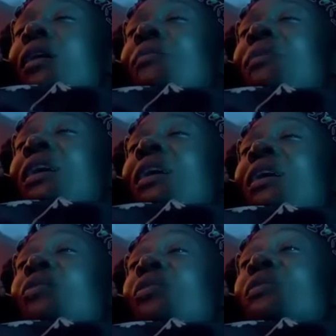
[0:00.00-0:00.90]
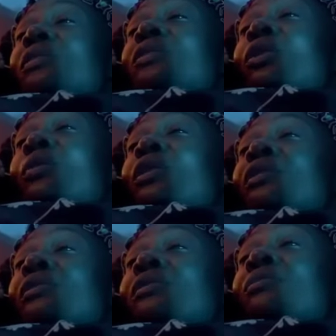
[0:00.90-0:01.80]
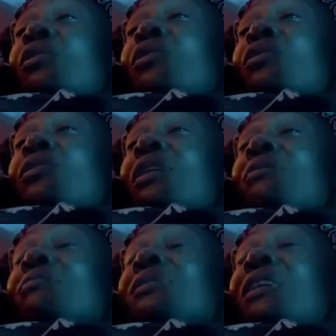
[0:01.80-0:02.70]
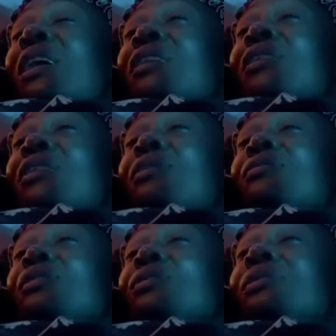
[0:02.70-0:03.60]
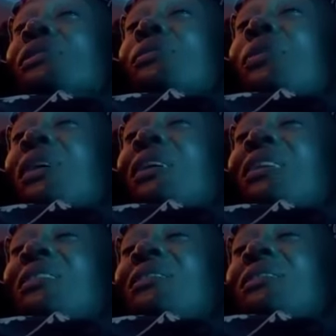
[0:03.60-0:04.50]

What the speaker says: Amina, can we please talk about this tomorrow? I'm tired. I'm so sleepy.